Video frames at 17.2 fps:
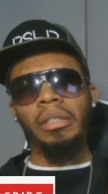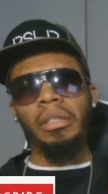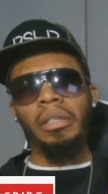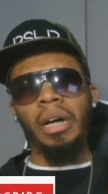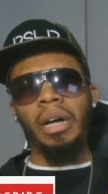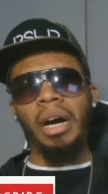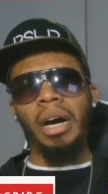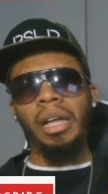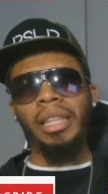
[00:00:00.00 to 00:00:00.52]

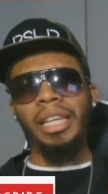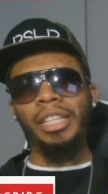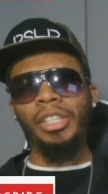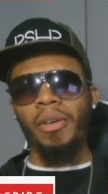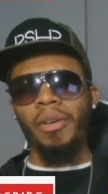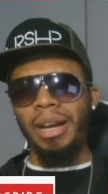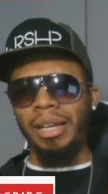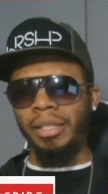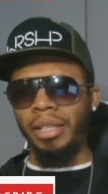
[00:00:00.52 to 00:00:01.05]
Uh, let
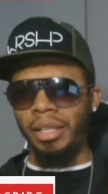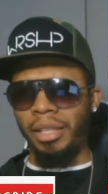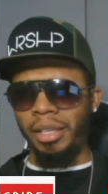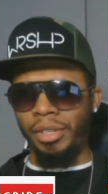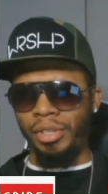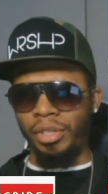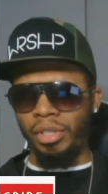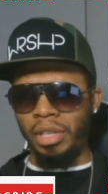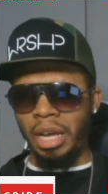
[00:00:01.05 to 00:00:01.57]
J-Rocc say
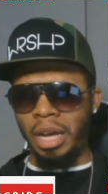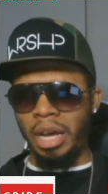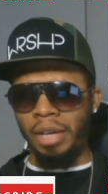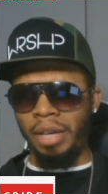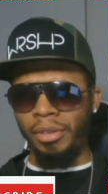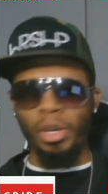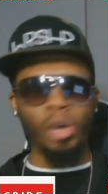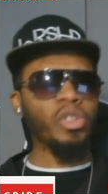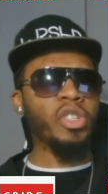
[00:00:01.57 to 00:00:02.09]
this. Uh,
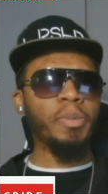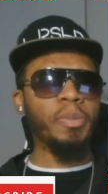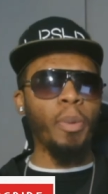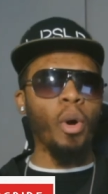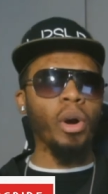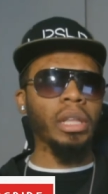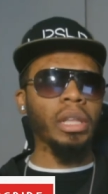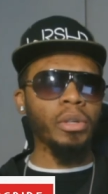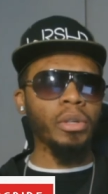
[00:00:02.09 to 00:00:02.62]
no
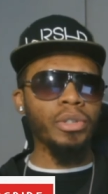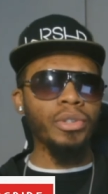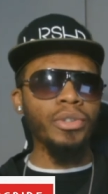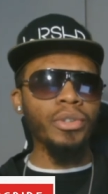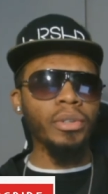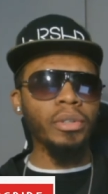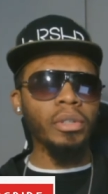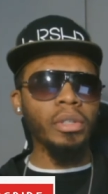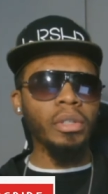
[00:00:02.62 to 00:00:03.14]

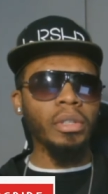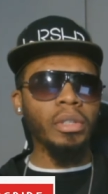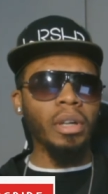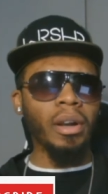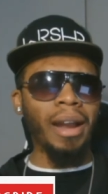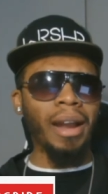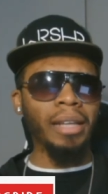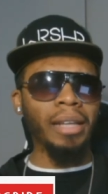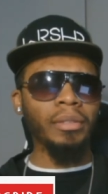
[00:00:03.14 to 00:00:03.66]
spoilers,
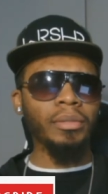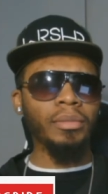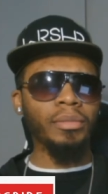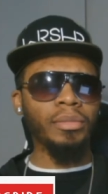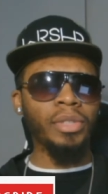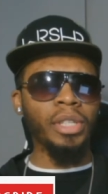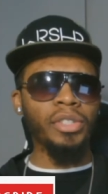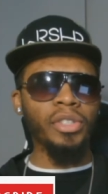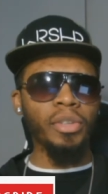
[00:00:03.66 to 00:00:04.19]
all right?
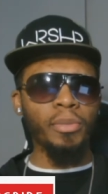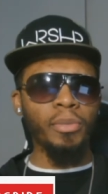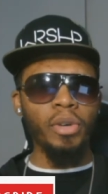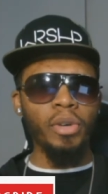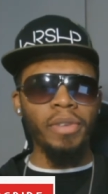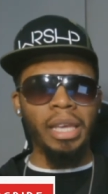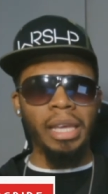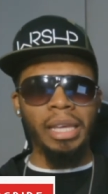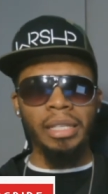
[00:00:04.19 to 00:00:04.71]
Since the
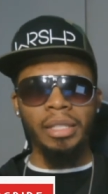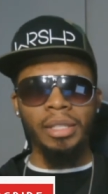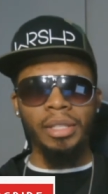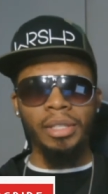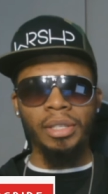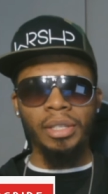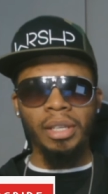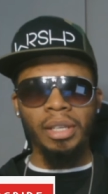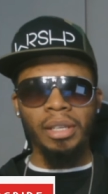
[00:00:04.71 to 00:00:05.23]
movie
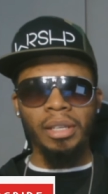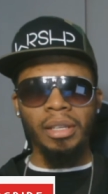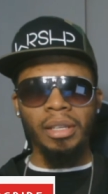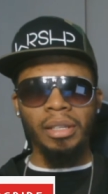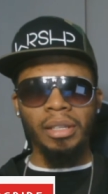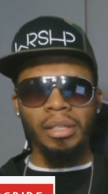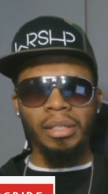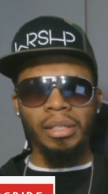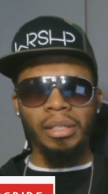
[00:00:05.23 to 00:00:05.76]
has,
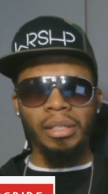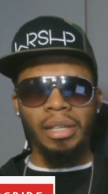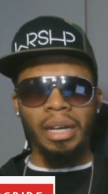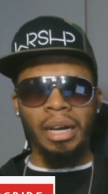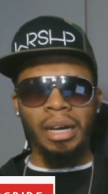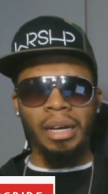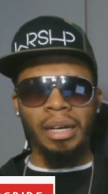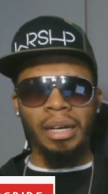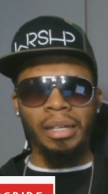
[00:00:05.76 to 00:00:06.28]

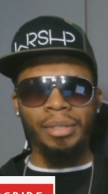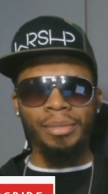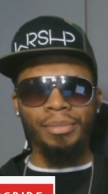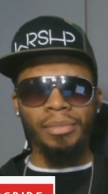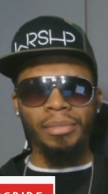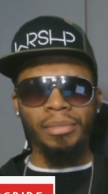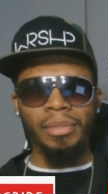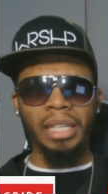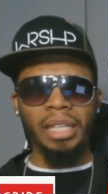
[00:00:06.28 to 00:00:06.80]
um,
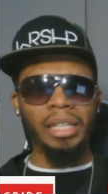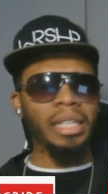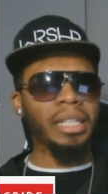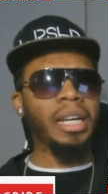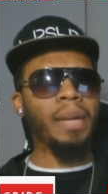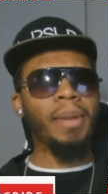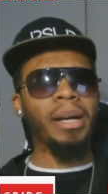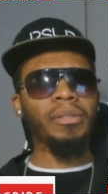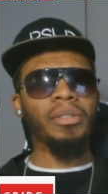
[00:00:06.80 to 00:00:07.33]
they're going to
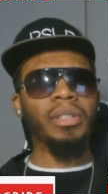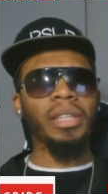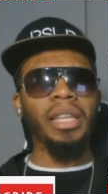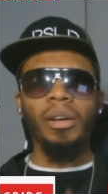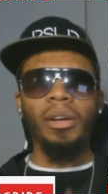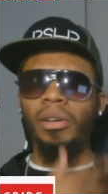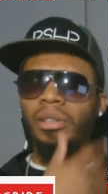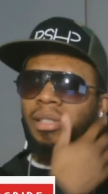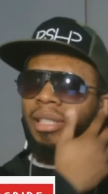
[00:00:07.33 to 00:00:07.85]
come out to
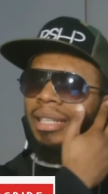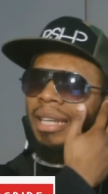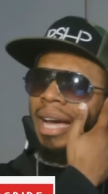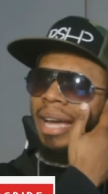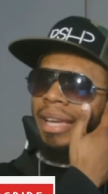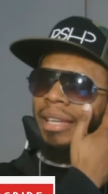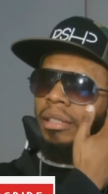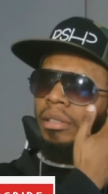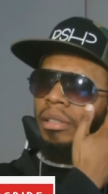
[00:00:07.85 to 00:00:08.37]
later on
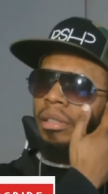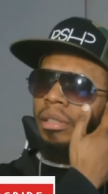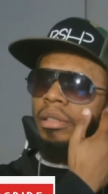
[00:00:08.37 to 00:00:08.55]
tonight,